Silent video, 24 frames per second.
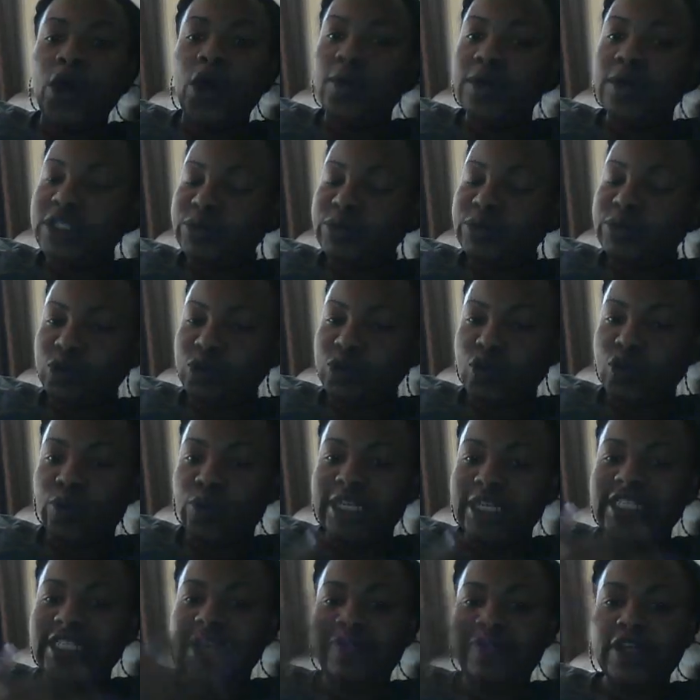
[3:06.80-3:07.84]
lowest, which was
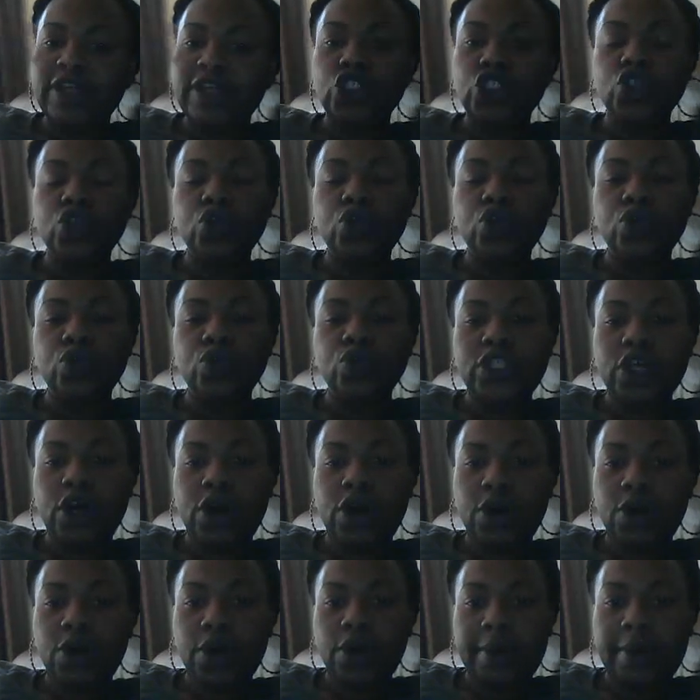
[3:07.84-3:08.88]
172,
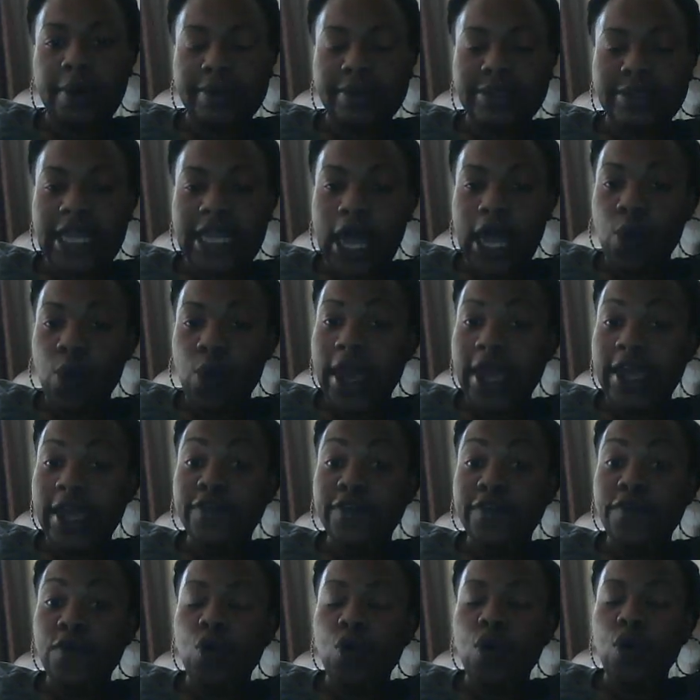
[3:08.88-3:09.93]
so I'm up to like
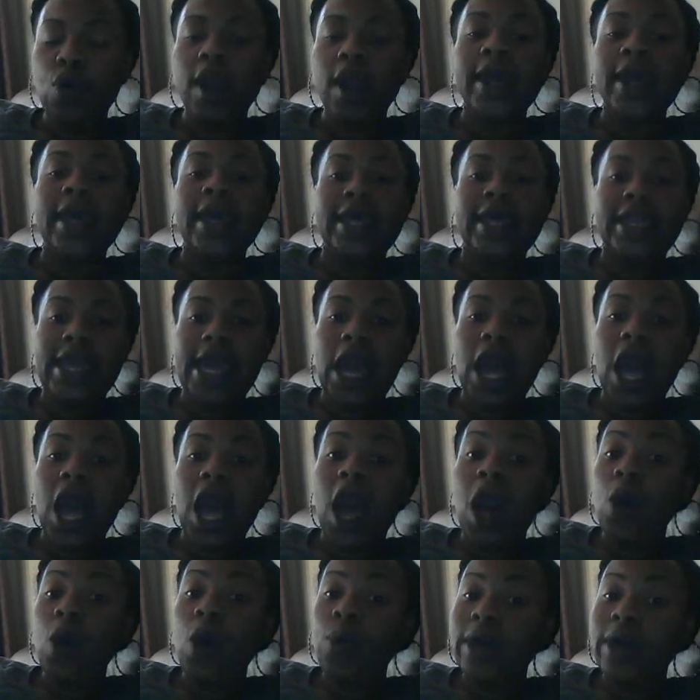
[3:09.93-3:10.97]
184. Now,
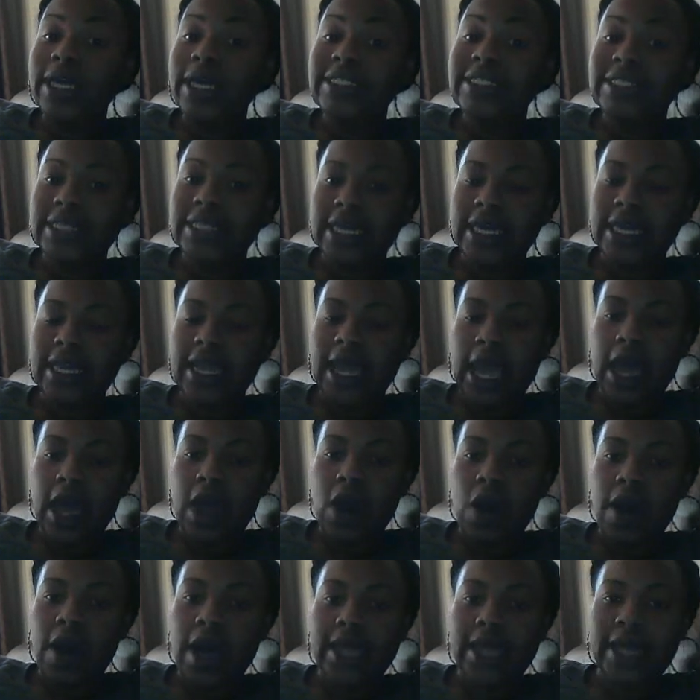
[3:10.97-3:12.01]
I always said
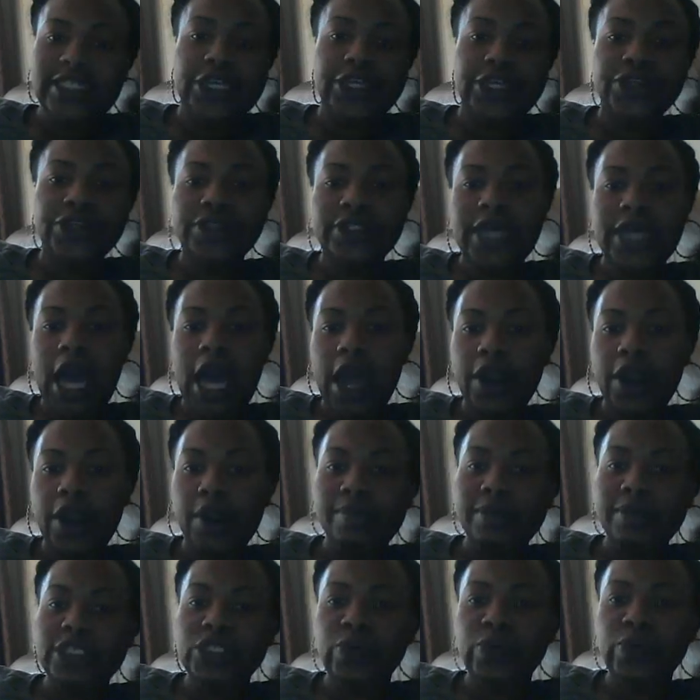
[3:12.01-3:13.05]
how I
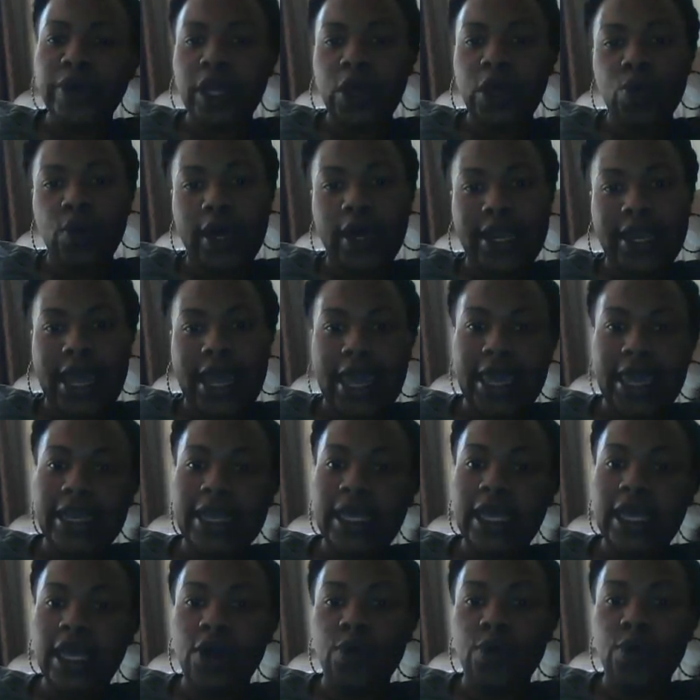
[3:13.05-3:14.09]
teeter-totter between
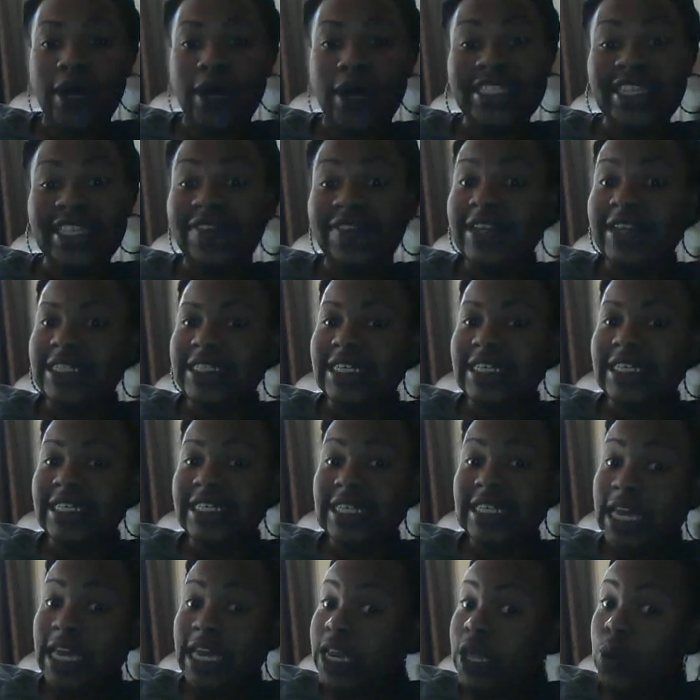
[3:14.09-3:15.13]
180 and 176
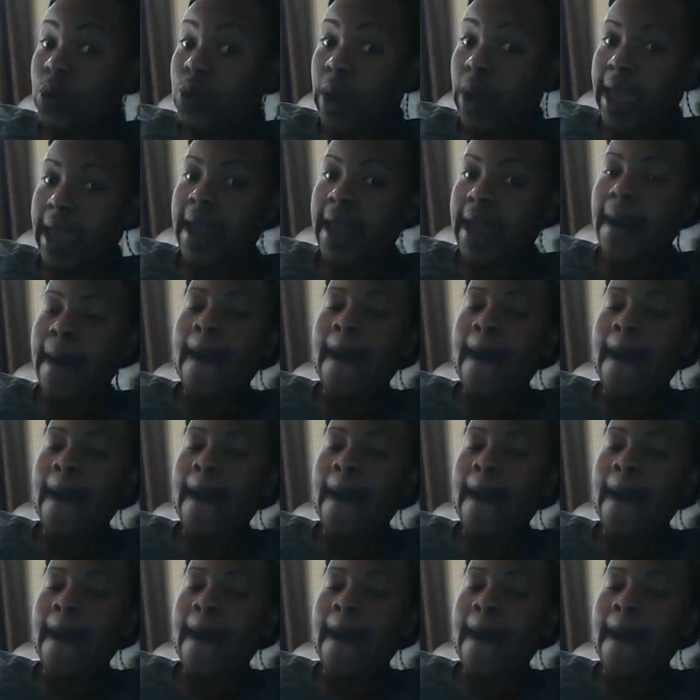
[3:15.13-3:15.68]
anyway,